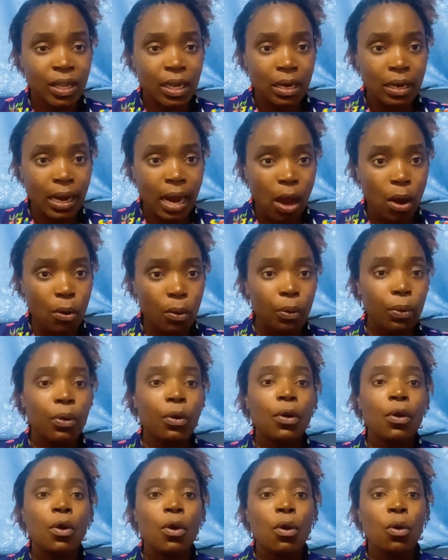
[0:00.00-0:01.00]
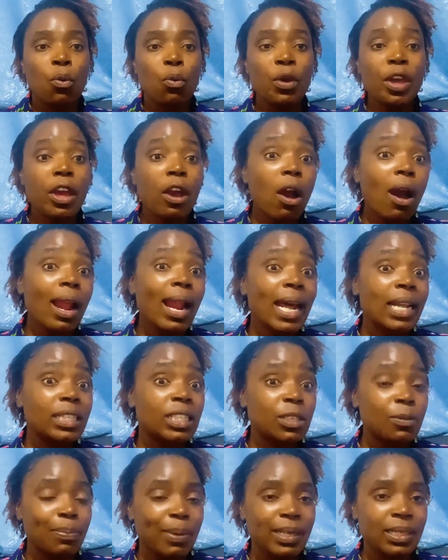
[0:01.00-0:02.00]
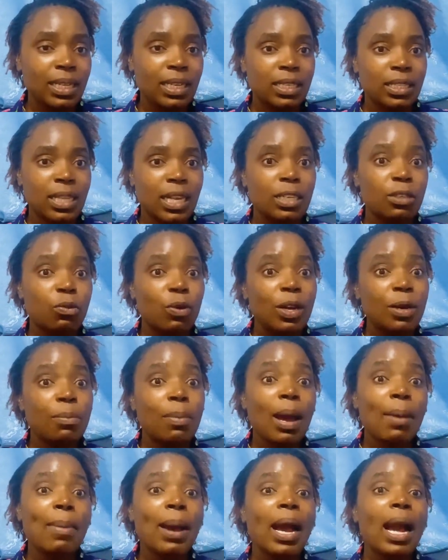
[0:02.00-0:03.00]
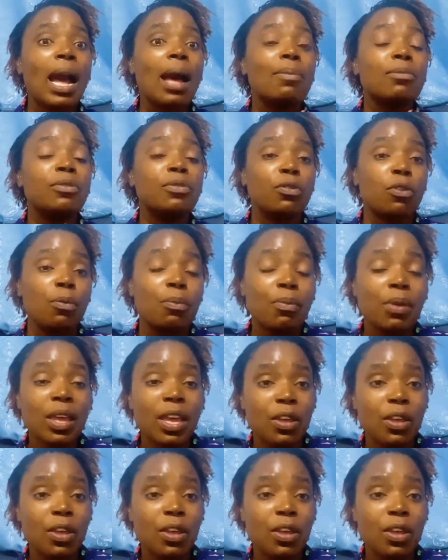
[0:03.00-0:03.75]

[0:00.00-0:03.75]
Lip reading: Now, we all anticipated that when Baba comes from